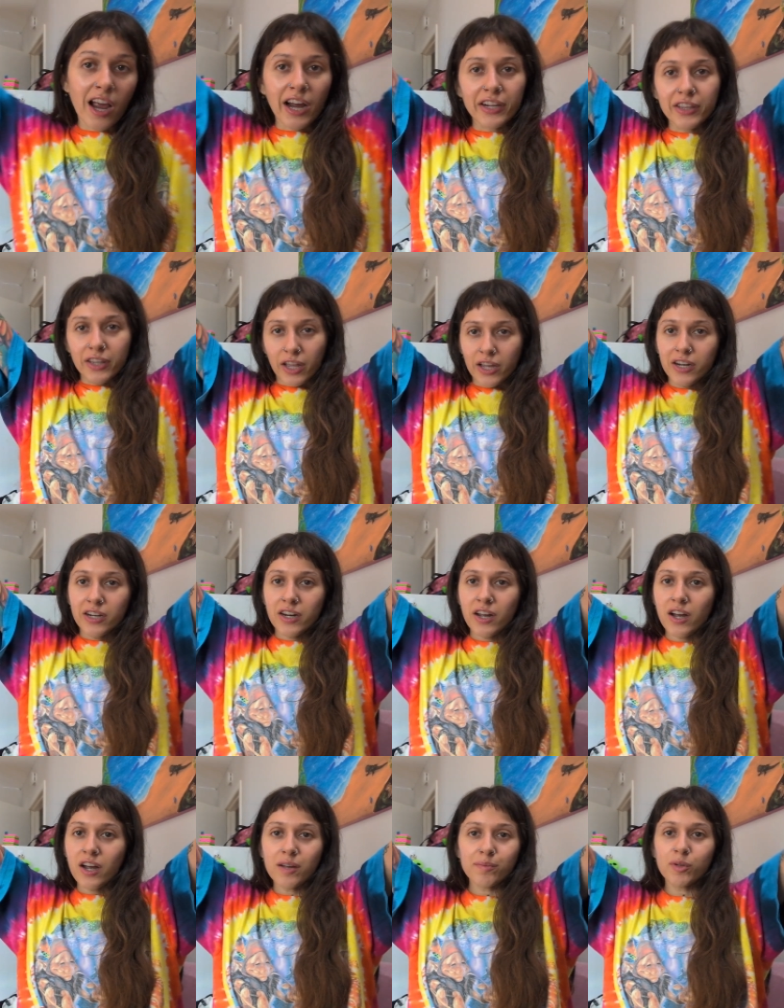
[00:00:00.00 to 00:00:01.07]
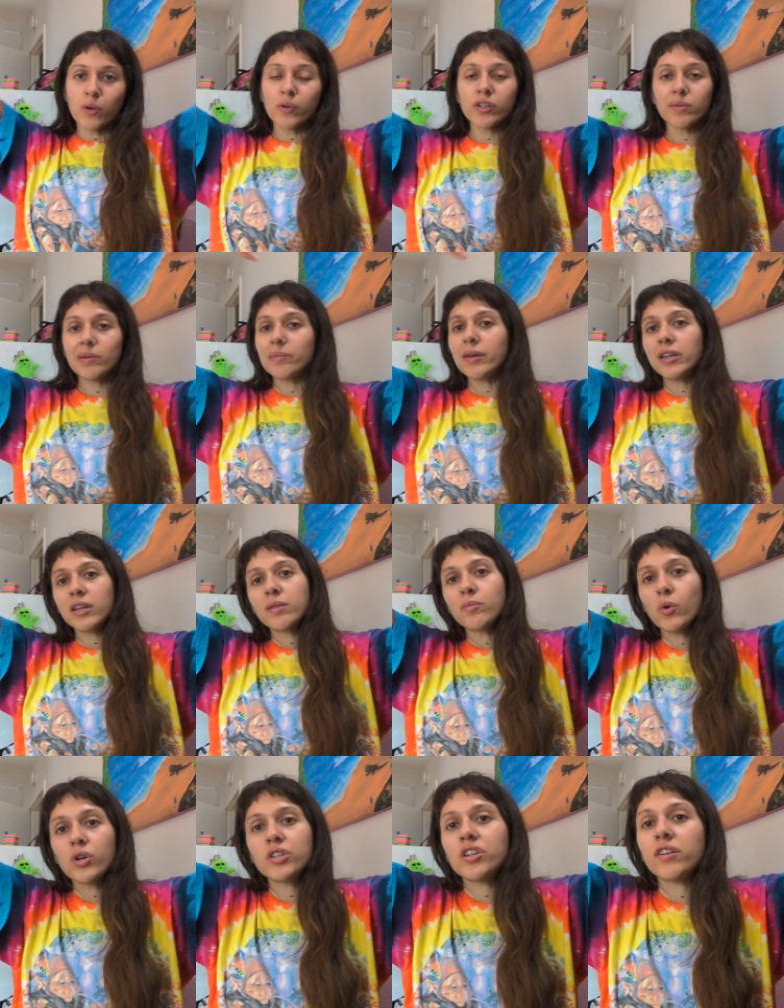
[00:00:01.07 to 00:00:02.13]
And then I'm going to be making
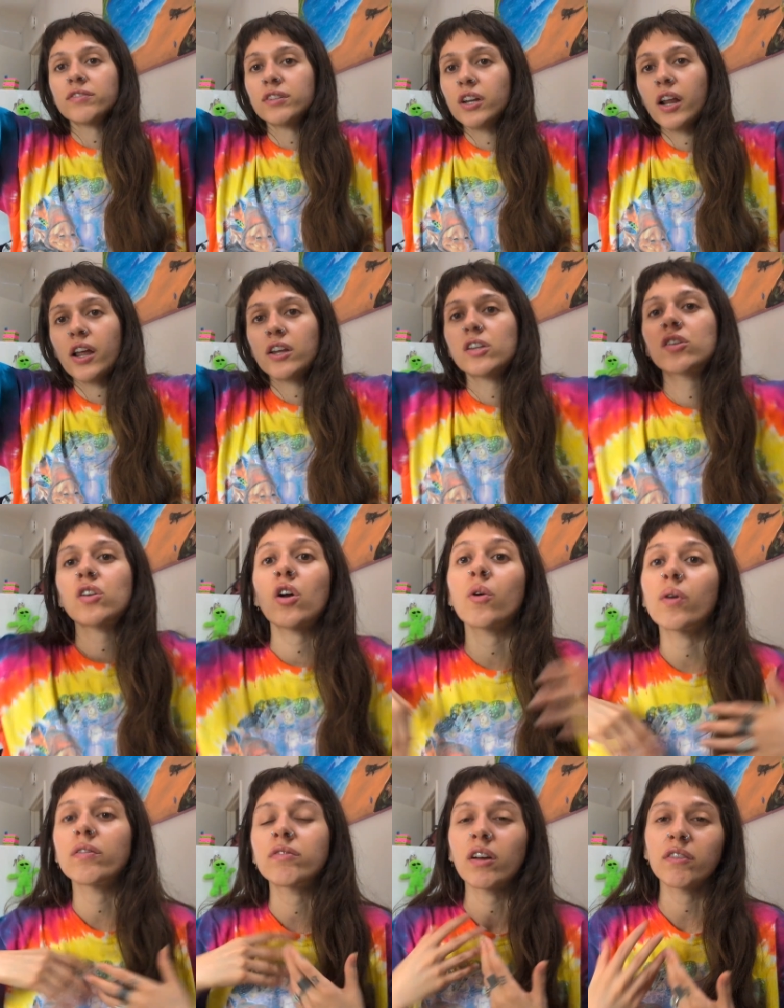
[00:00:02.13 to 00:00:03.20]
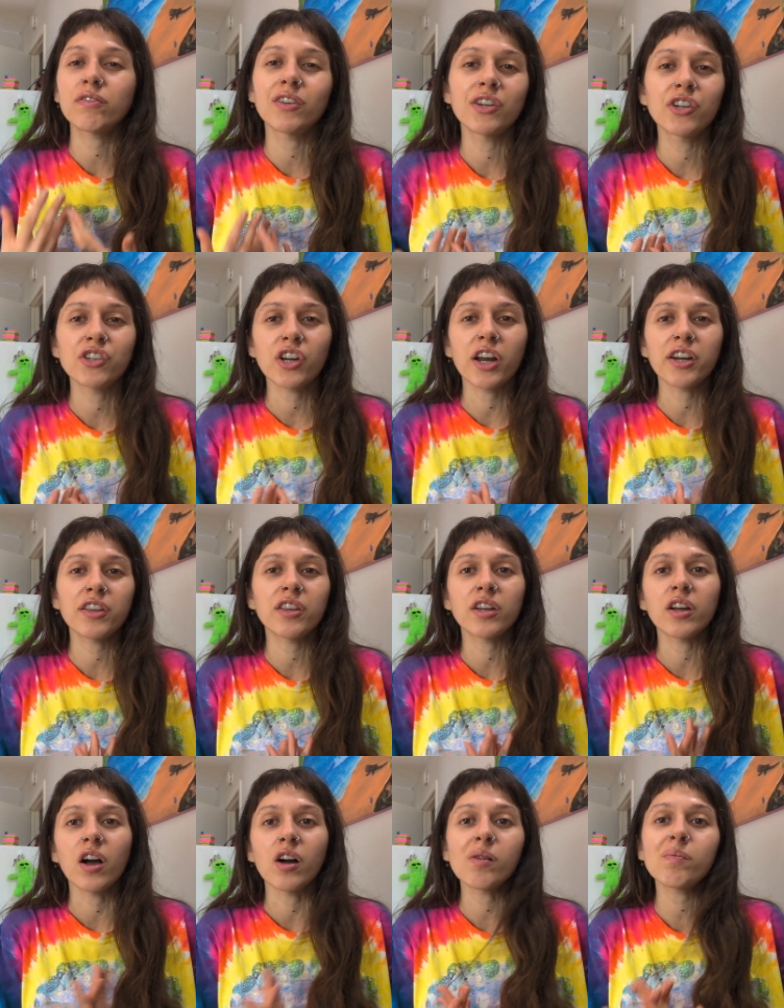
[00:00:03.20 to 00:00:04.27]
more stuff today, so if I finish
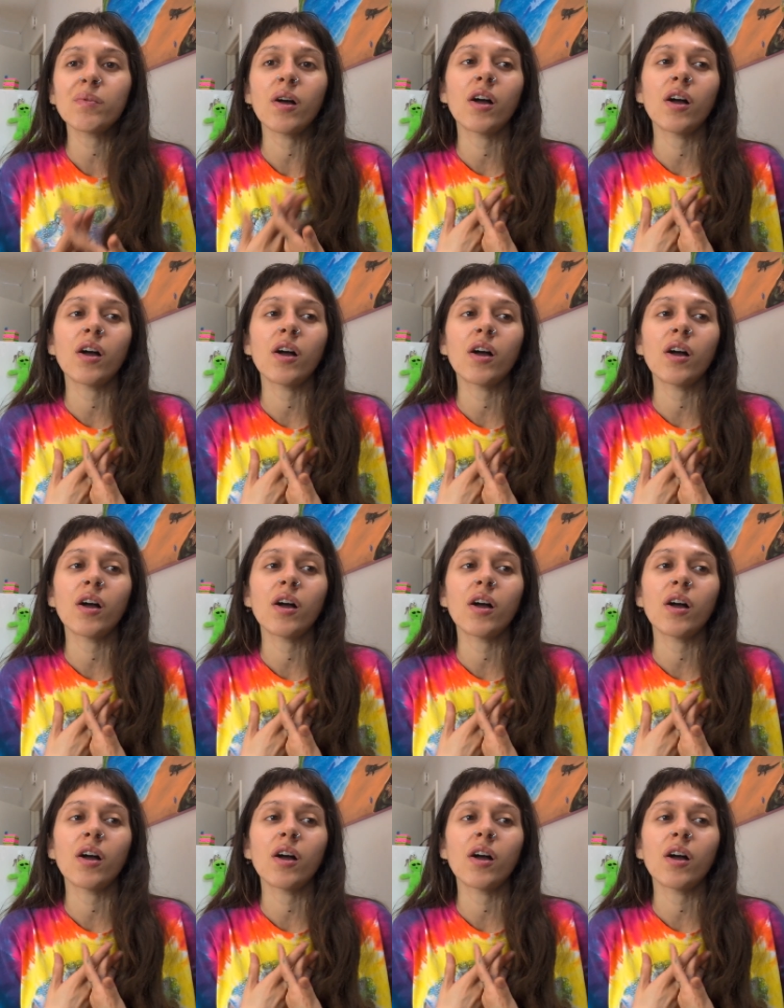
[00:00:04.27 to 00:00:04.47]
anything up,